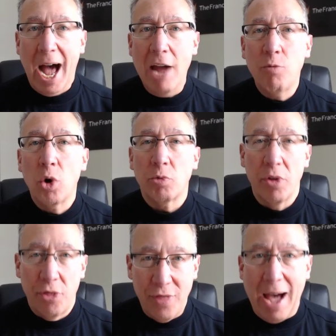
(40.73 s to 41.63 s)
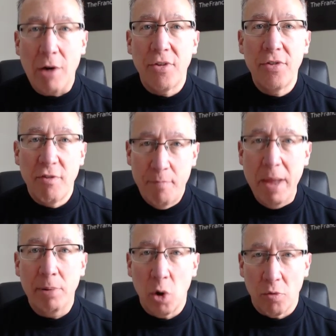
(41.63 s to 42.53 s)
I've worked with thousands of
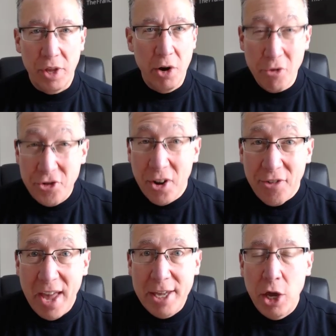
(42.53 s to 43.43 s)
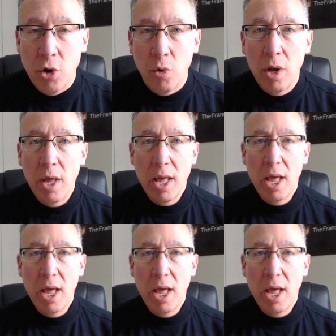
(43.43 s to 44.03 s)
people over the years, just like you,